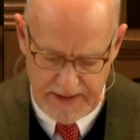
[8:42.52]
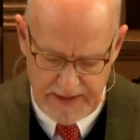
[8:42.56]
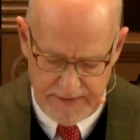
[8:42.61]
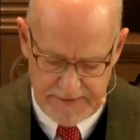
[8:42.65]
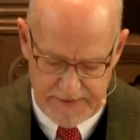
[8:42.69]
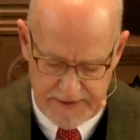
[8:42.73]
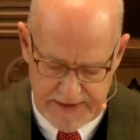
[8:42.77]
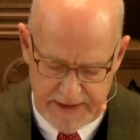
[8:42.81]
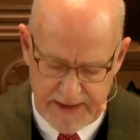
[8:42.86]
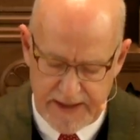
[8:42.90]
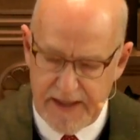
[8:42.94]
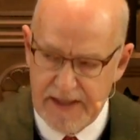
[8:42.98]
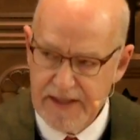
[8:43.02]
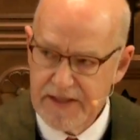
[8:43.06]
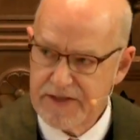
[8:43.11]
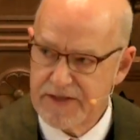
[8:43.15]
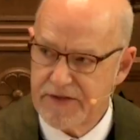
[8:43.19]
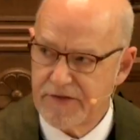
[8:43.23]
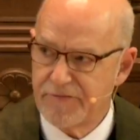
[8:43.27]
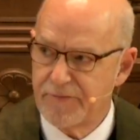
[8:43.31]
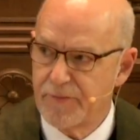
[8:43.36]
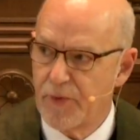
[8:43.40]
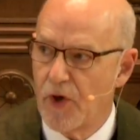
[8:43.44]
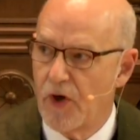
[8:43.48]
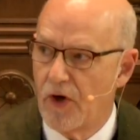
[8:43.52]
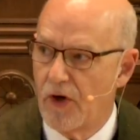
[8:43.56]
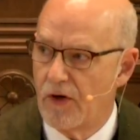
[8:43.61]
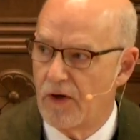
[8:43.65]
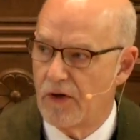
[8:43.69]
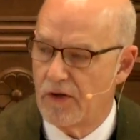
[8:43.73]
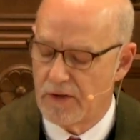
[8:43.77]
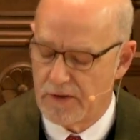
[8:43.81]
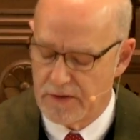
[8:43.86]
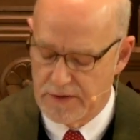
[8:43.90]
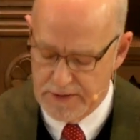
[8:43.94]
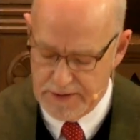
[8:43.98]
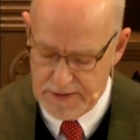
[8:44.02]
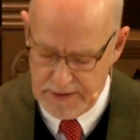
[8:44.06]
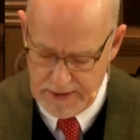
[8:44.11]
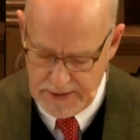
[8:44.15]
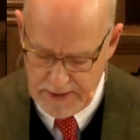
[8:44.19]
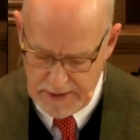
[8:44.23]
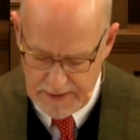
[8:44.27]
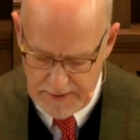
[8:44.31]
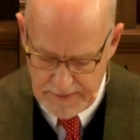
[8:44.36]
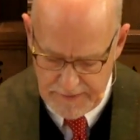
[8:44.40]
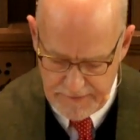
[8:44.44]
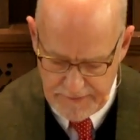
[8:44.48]
In the days of Paul,
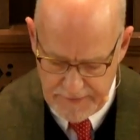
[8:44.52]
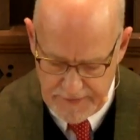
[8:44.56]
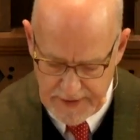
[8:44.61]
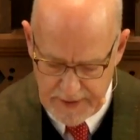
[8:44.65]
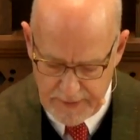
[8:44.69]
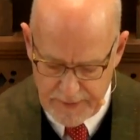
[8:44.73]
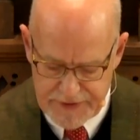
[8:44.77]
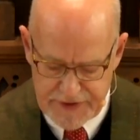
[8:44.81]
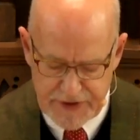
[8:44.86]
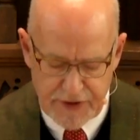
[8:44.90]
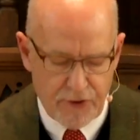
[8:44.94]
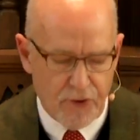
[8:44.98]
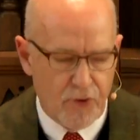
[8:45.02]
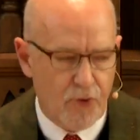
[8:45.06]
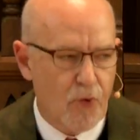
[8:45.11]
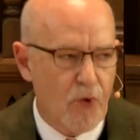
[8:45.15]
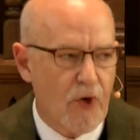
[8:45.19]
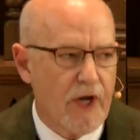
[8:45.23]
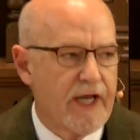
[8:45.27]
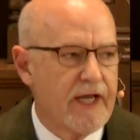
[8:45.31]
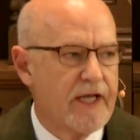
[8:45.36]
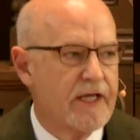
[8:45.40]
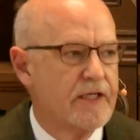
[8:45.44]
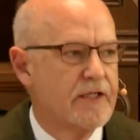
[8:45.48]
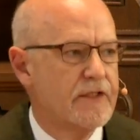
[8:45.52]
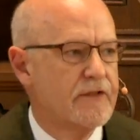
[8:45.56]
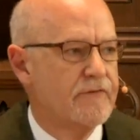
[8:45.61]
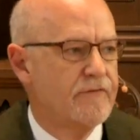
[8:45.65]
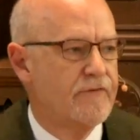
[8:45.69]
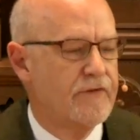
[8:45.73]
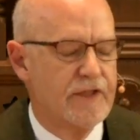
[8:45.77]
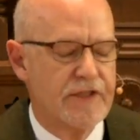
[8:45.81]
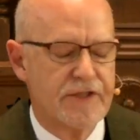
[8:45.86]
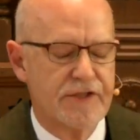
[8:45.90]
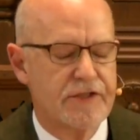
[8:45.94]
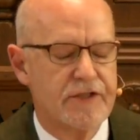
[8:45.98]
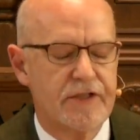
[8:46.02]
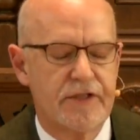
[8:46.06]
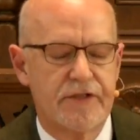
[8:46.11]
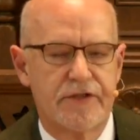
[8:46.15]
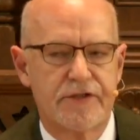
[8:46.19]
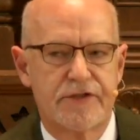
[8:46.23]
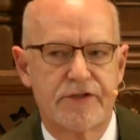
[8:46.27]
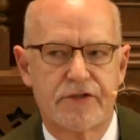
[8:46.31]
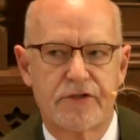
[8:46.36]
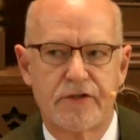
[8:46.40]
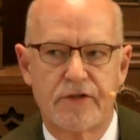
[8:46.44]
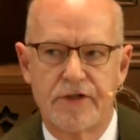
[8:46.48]
there was a great division in the
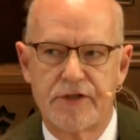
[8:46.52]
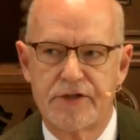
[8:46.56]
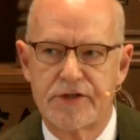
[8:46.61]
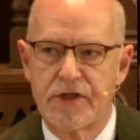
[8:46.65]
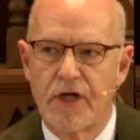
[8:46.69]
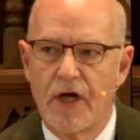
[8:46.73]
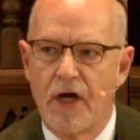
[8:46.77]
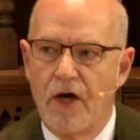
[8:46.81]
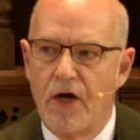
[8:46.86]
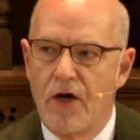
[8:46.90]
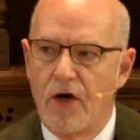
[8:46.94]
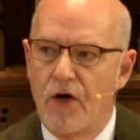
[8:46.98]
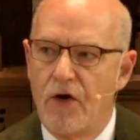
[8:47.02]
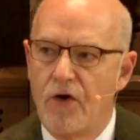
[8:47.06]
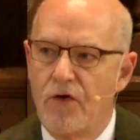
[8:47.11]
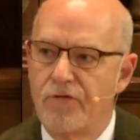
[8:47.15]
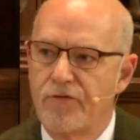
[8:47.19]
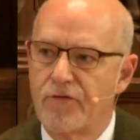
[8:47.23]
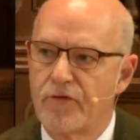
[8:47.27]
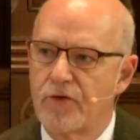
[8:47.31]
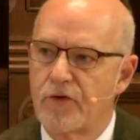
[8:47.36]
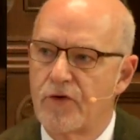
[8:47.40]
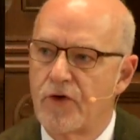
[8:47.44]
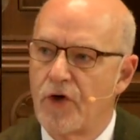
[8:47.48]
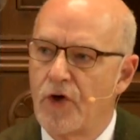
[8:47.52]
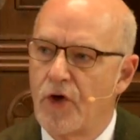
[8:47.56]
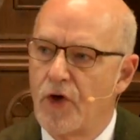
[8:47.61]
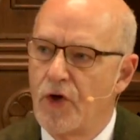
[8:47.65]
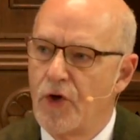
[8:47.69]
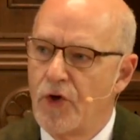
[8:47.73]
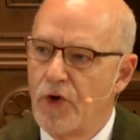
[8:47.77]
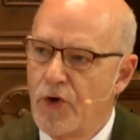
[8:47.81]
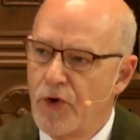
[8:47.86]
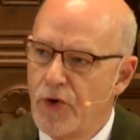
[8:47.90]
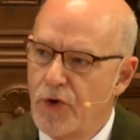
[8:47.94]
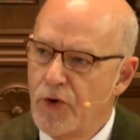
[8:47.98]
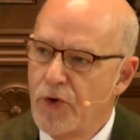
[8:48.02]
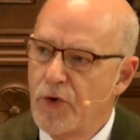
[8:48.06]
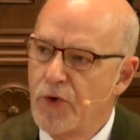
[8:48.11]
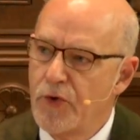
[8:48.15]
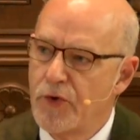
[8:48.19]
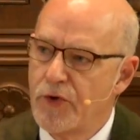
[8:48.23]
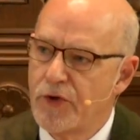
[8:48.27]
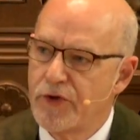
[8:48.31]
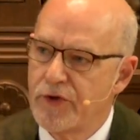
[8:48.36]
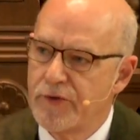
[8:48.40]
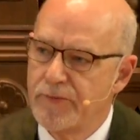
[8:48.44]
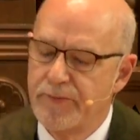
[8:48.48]
church over who
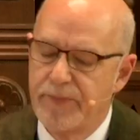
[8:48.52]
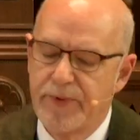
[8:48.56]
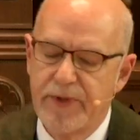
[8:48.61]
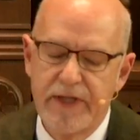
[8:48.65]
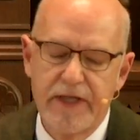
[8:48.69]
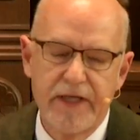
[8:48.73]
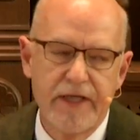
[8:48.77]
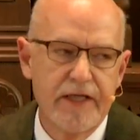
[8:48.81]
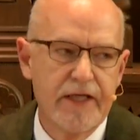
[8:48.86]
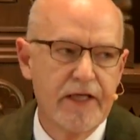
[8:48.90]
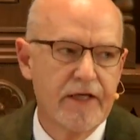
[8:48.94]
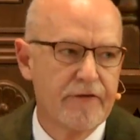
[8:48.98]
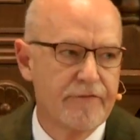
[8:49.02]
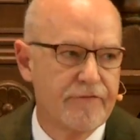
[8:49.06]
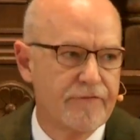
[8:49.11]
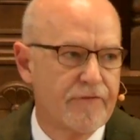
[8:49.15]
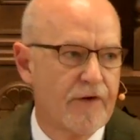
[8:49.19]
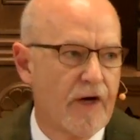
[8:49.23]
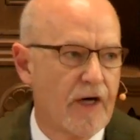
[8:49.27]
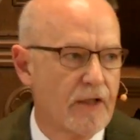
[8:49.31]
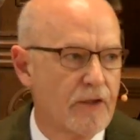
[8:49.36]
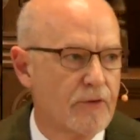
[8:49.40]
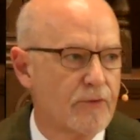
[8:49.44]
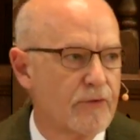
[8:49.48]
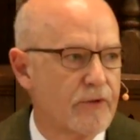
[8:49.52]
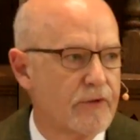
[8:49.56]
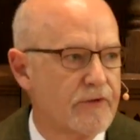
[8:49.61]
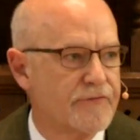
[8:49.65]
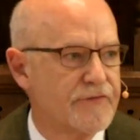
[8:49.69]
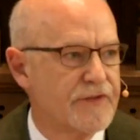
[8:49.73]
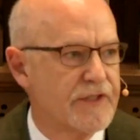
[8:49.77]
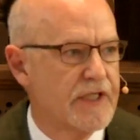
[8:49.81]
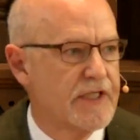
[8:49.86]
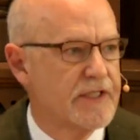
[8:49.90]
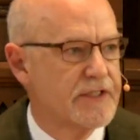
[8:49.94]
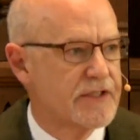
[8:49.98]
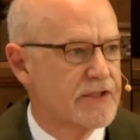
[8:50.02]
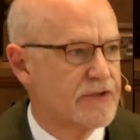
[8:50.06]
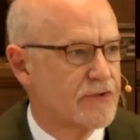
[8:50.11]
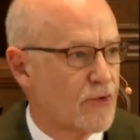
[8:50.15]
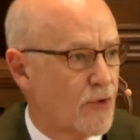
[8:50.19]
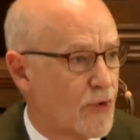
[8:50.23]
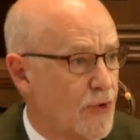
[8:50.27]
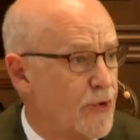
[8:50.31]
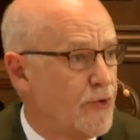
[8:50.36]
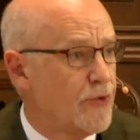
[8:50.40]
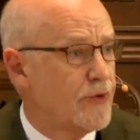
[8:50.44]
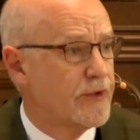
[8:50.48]
could be a follower of Jesus
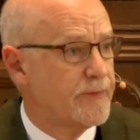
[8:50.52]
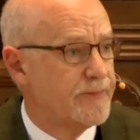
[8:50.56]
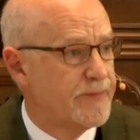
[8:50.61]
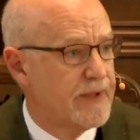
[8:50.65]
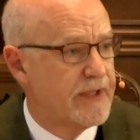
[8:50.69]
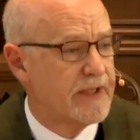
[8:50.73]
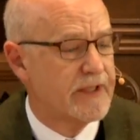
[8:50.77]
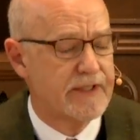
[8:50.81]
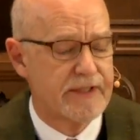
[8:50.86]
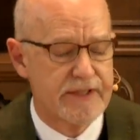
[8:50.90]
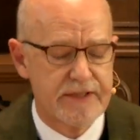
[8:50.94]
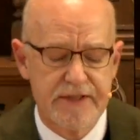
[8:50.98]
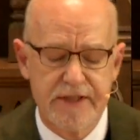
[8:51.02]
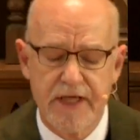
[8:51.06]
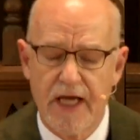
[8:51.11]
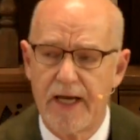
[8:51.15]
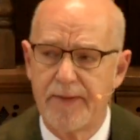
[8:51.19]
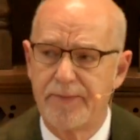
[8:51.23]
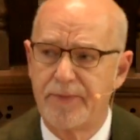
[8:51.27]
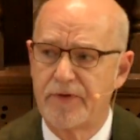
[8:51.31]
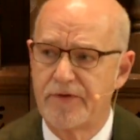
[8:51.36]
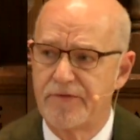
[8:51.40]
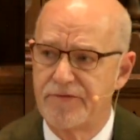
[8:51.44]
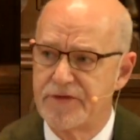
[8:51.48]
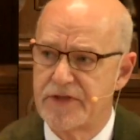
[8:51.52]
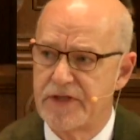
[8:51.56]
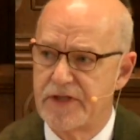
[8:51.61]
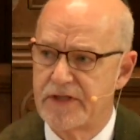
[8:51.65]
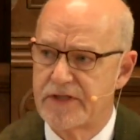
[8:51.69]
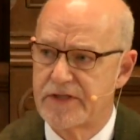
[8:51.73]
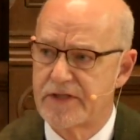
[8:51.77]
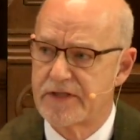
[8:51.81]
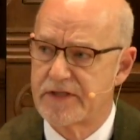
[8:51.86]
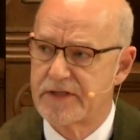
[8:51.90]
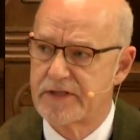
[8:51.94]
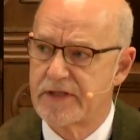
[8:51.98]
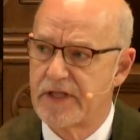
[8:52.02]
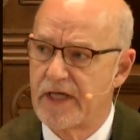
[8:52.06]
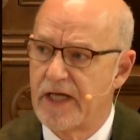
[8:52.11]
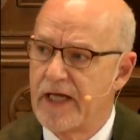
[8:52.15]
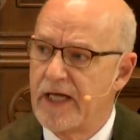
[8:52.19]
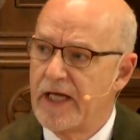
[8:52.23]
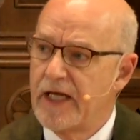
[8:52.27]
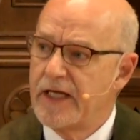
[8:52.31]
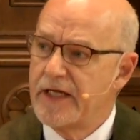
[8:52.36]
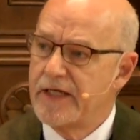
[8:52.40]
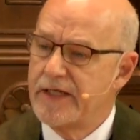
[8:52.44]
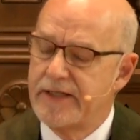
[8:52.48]
or who could be a disciple of Jesus.
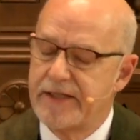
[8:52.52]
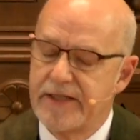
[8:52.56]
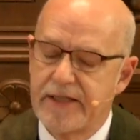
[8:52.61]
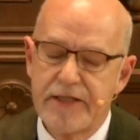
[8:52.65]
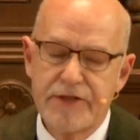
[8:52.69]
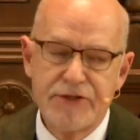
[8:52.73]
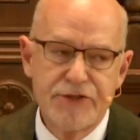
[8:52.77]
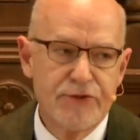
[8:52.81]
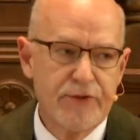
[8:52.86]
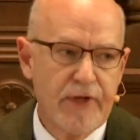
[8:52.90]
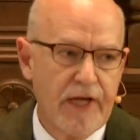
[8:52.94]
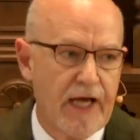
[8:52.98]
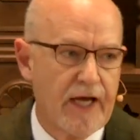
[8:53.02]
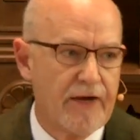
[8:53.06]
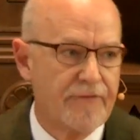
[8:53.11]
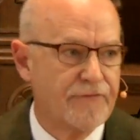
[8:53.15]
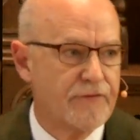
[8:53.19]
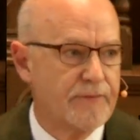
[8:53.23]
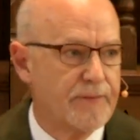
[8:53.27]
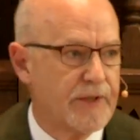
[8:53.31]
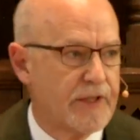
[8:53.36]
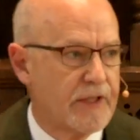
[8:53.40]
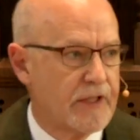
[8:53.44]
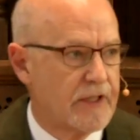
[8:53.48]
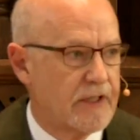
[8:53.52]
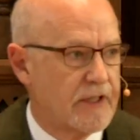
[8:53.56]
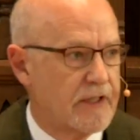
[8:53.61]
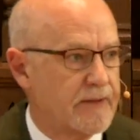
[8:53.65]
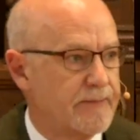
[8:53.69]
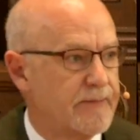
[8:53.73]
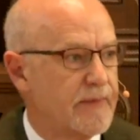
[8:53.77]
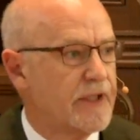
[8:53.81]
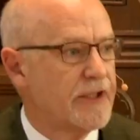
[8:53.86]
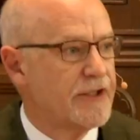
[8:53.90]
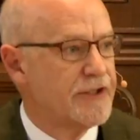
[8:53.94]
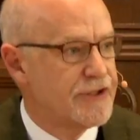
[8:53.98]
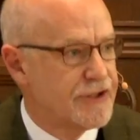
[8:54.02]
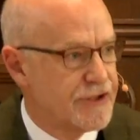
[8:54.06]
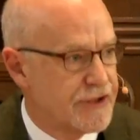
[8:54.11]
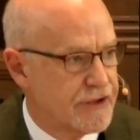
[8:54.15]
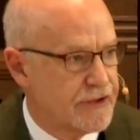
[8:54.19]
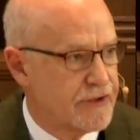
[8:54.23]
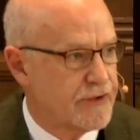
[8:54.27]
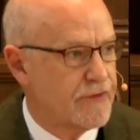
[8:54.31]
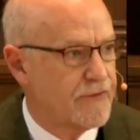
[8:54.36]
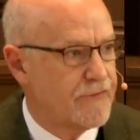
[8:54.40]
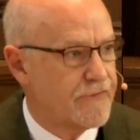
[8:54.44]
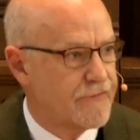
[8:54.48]
Did you have to become a
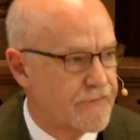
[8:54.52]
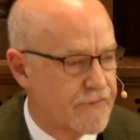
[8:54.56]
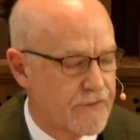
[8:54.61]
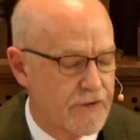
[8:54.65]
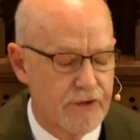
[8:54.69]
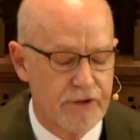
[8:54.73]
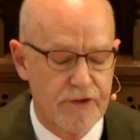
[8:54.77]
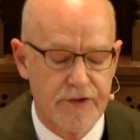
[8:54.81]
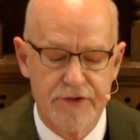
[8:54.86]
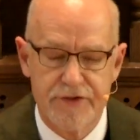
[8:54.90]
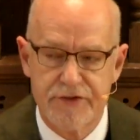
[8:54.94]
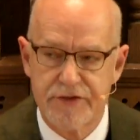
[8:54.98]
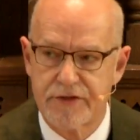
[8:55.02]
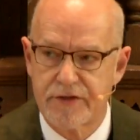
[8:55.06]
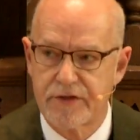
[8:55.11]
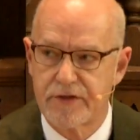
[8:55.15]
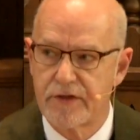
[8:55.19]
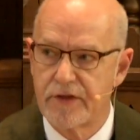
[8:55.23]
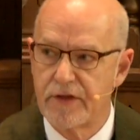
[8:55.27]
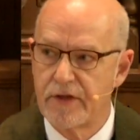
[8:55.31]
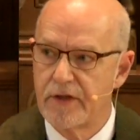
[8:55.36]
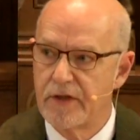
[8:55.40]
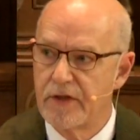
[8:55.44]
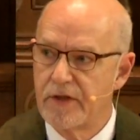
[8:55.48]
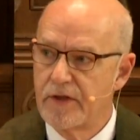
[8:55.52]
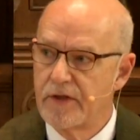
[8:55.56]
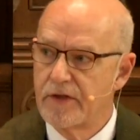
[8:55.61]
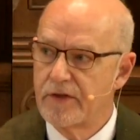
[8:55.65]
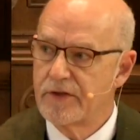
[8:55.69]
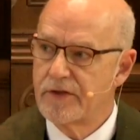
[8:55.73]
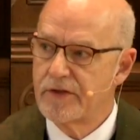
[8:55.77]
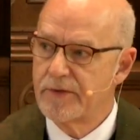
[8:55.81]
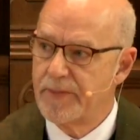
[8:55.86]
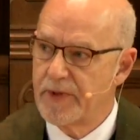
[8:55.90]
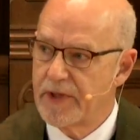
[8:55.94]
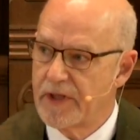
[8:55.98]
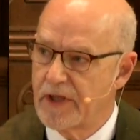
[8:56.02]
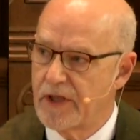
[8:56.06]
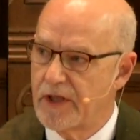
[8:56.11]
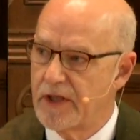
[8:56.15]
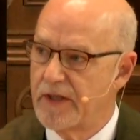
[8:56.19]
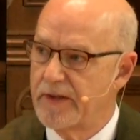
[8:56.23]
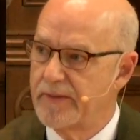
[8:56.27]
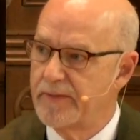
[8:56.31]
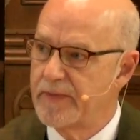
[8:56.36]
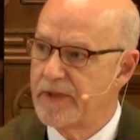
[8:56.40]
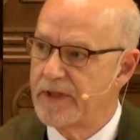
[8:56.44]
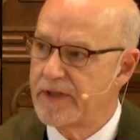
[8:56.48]
Jew first to
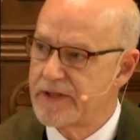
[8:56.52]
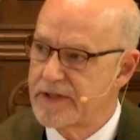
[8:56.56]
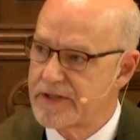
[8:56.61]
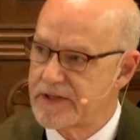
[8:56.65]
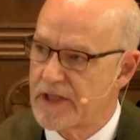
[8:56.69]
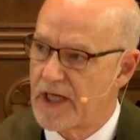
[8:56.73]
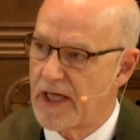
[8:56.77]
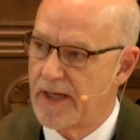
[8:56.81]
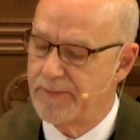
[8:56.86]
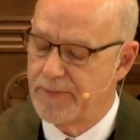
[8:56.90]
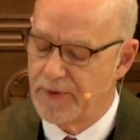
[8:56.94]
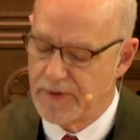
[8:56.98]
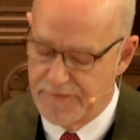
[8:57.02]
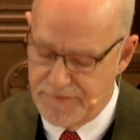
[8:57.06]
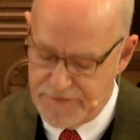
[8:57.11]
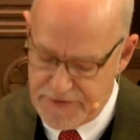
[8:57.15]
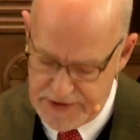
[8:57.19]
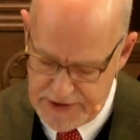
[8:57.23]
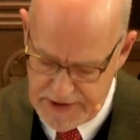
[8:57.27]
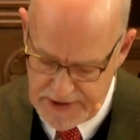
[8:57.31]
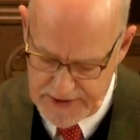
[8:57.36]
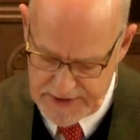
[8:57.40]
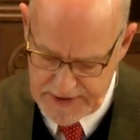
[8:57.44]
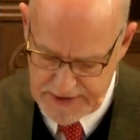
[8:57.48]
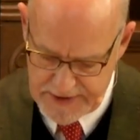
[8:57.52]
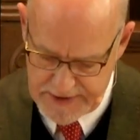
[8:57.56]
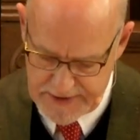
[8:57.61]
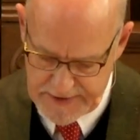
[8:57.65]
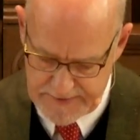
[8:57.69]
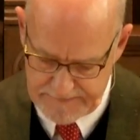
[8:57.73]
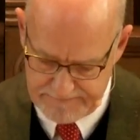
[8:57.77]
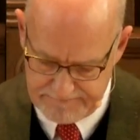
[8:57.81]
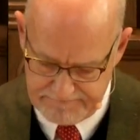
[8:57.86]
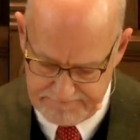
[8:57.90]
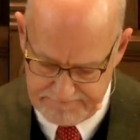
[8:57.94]
become a disciple of Jesus?